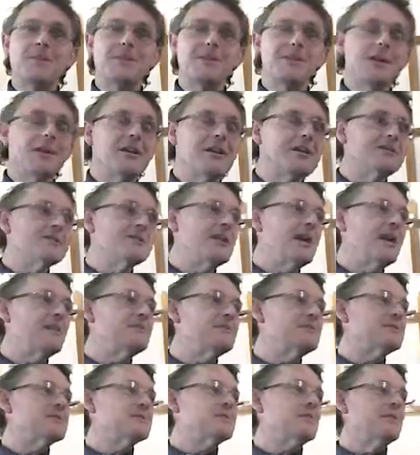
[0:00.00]
You don't actually
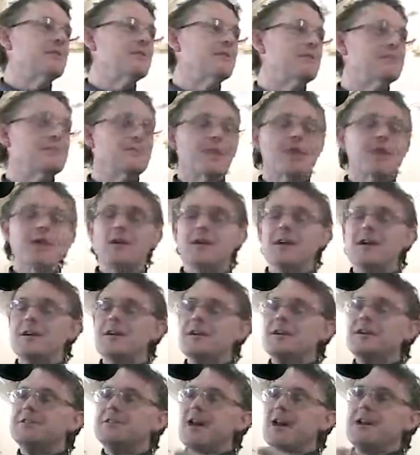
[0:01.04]
have to solve it.
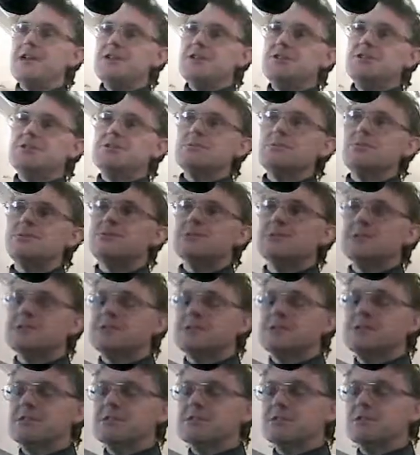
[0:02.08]
The danger with
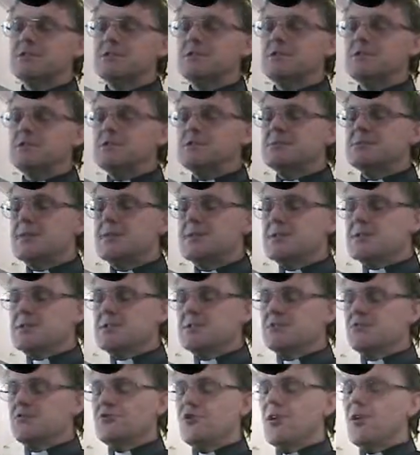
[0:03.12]
this, and this occurred to me as
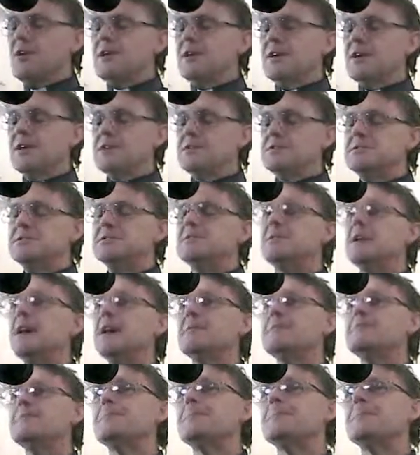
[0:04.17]
I was driving in
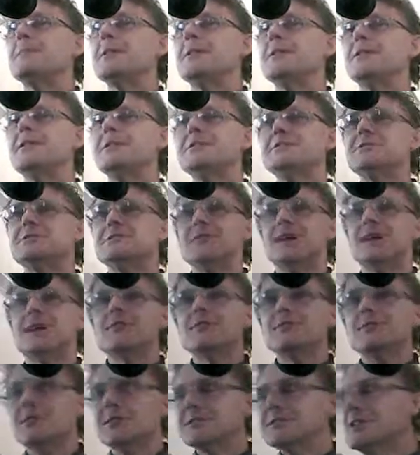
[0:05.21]
today, and I
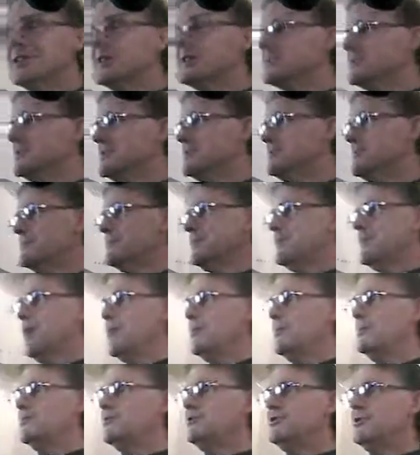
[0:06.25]
discovered this actually with the
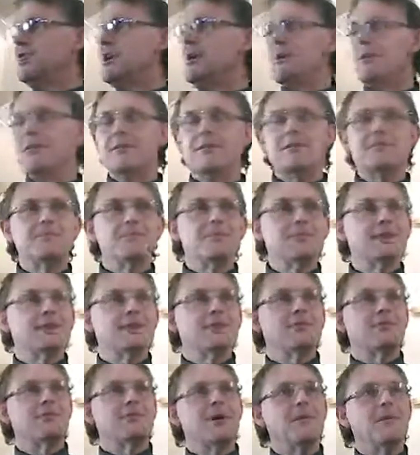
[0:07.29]
help of Jared,
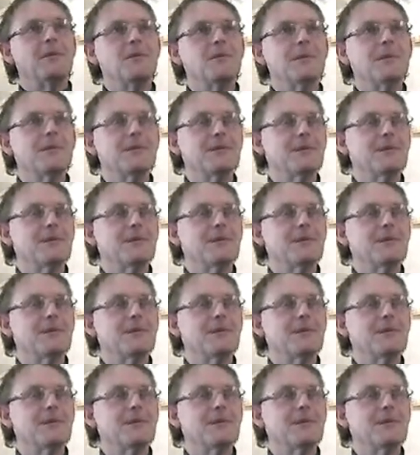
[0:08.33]
believe it or not.